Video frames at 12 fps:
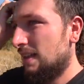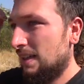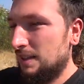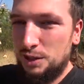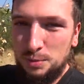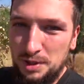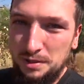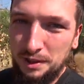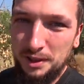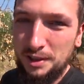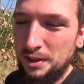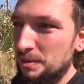It's just what you've
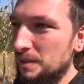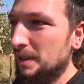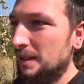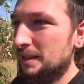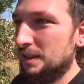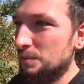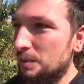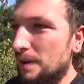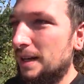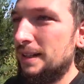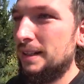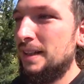got to do. So that's where we're
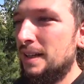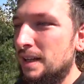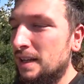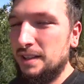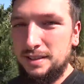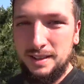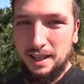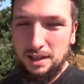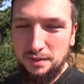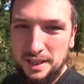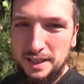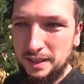heading. Because
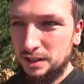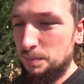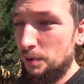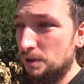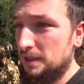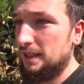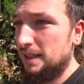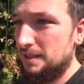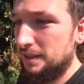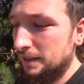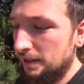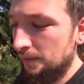Telavi supposedly has a